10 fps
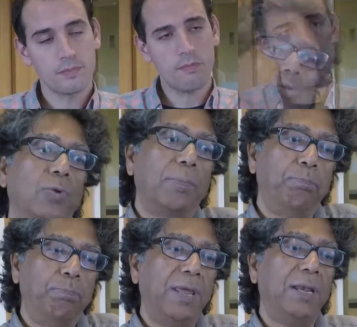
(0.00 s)

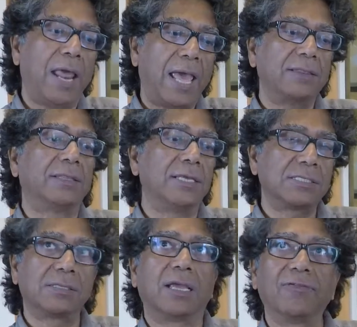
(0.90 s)
We've been at
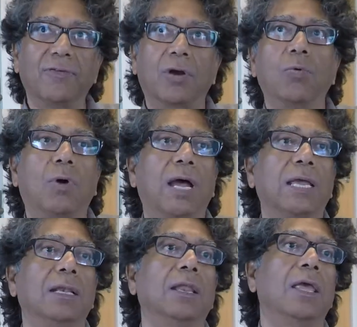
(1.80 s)
this thing for a
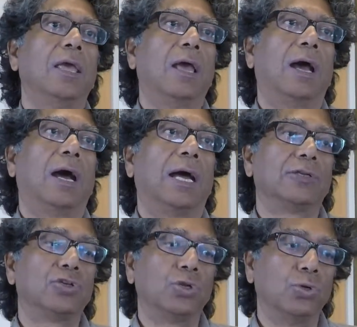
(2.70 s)
while
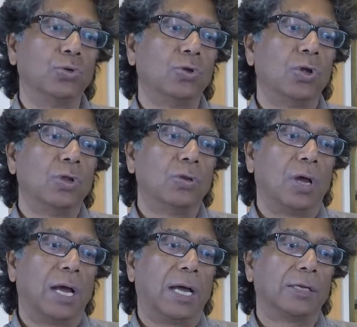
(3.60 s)
to
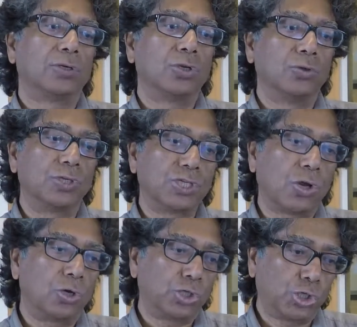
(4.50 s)

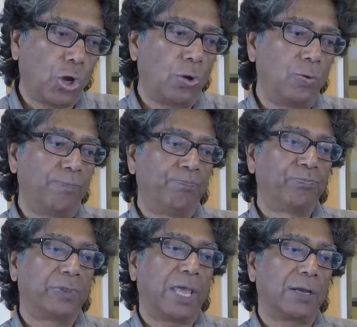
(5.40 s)
show
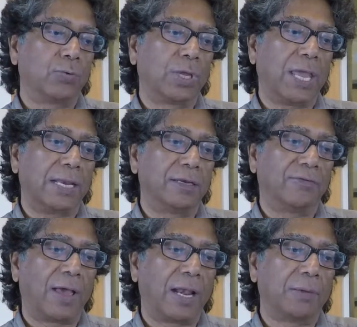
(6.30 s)
that we can
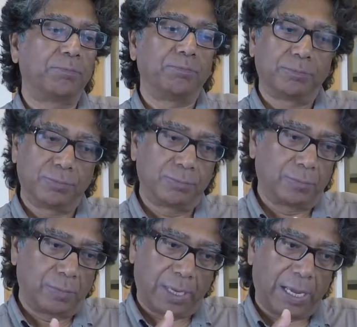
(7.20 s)
develop
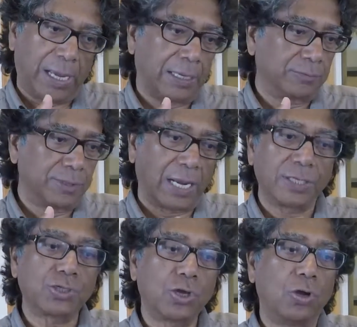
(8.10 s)

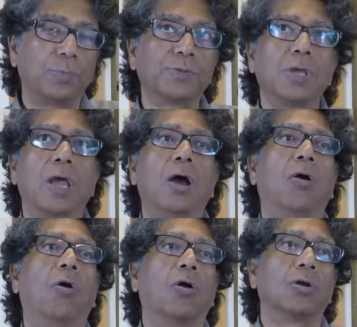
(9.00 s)
telescopes
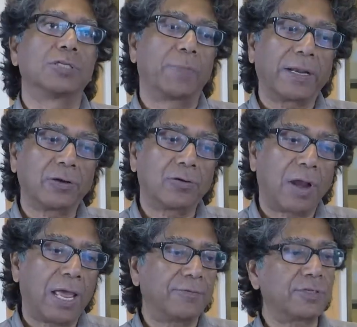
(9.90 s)
or
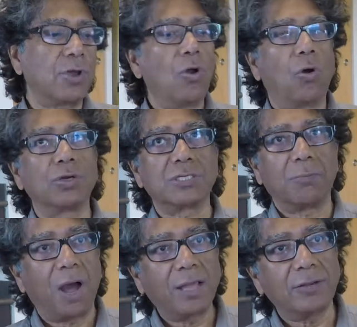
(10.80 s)
spectrographs or
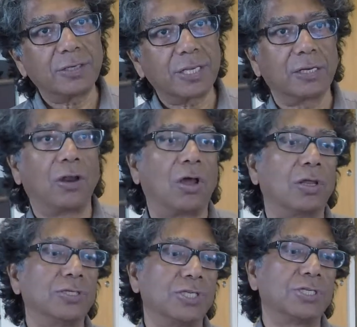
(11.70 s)
some other
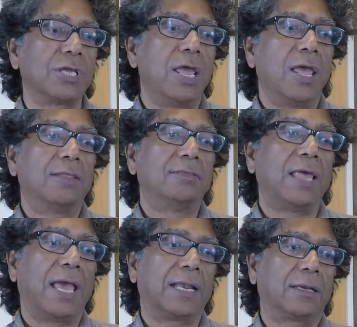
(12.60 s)
technologies
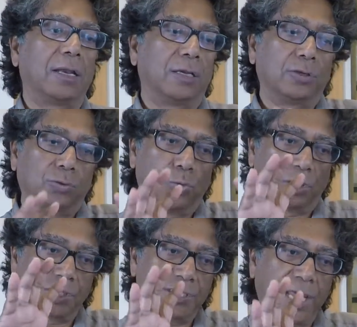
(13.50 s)
that will
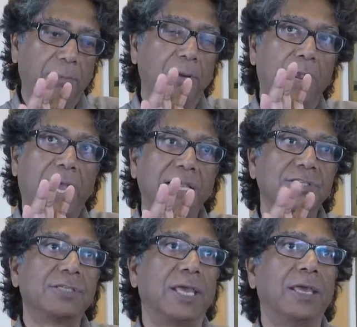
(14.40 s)

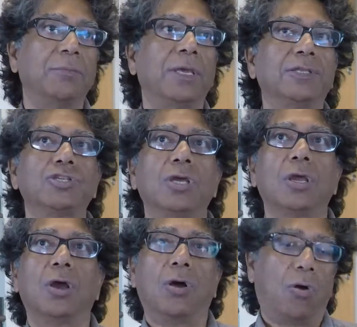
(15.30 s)
stabilize the image
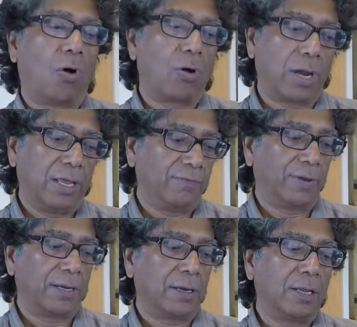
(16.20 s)
or
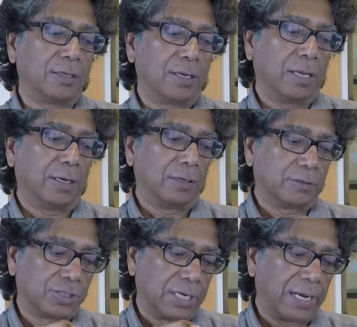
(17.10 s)
even
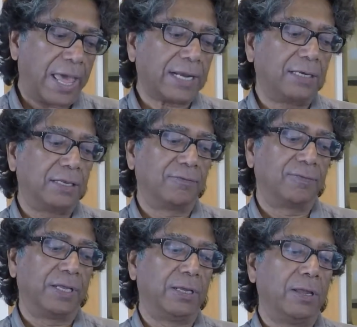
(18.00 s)

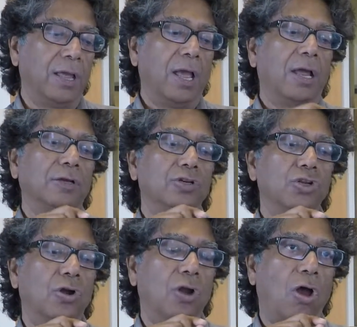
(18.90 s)
selectively
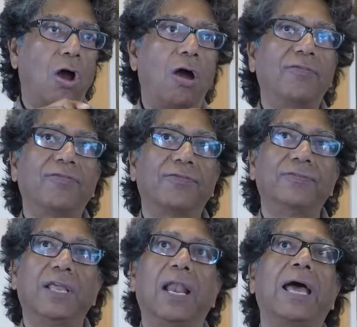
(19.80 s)
turn off
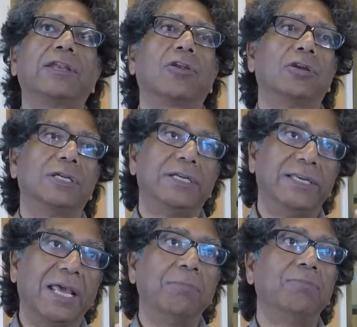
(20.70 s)
the light or
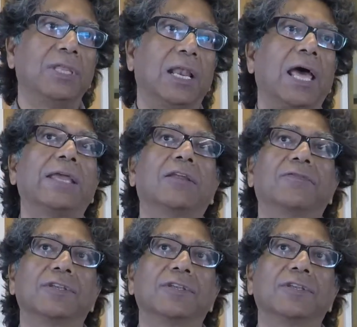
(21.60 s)
dim the light of a